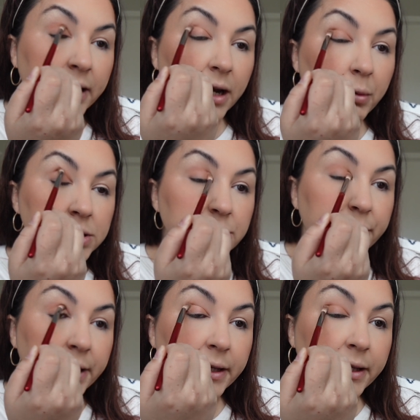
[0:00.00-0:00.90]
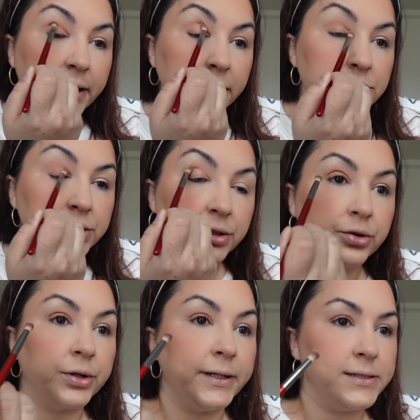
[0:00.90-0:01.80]
I'm also putting it into the
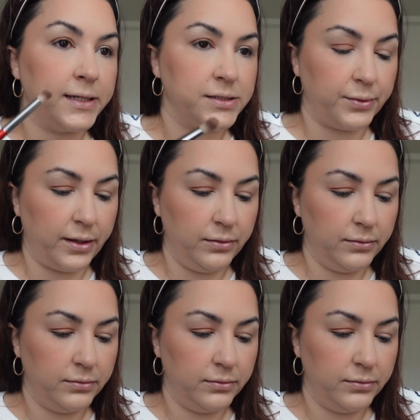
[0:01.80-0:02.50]
crease as well.